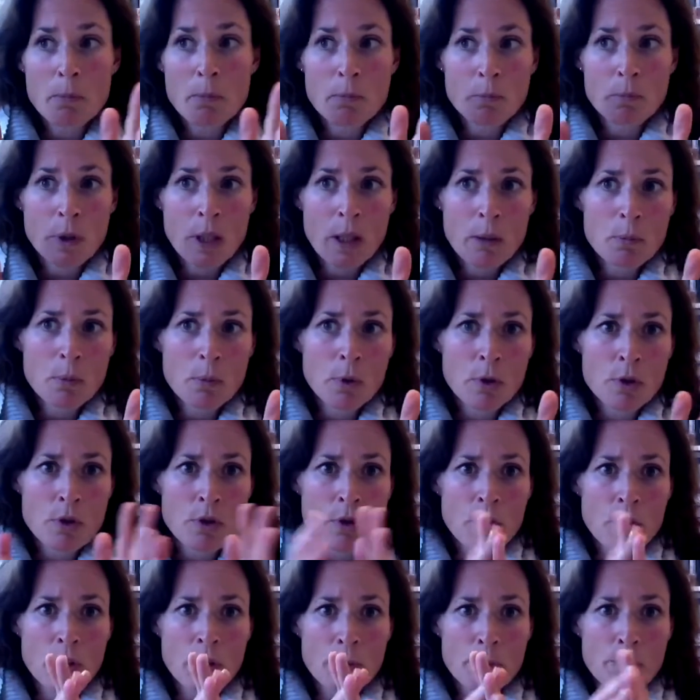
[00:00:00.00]
I'm not
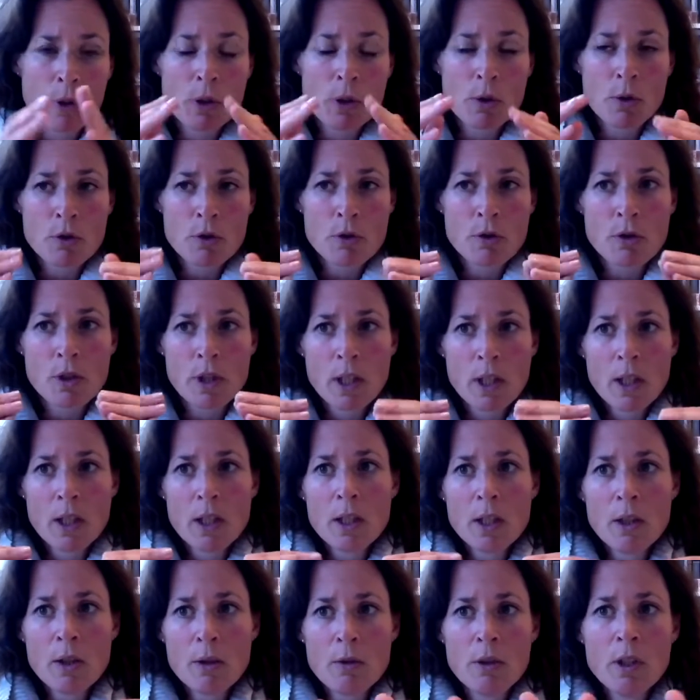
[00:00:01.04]
sure because
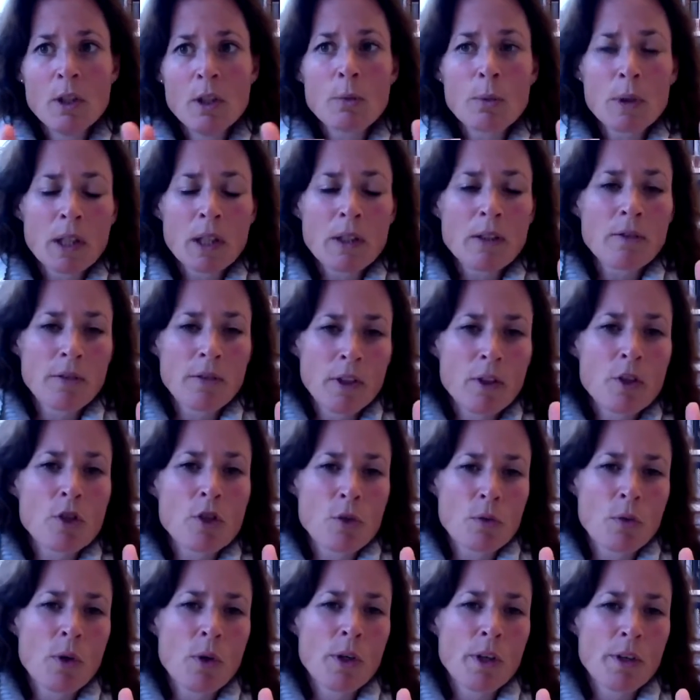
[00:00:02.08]
you need relatively
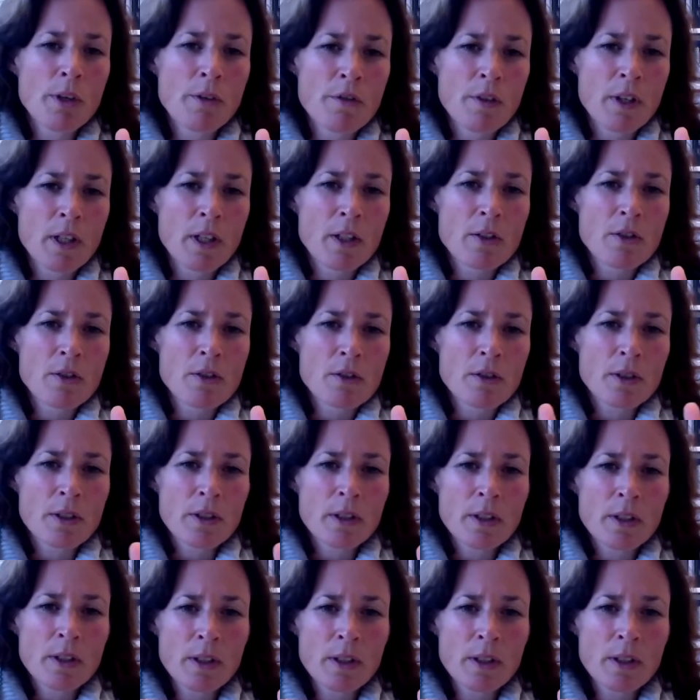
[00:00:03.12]
strong effects,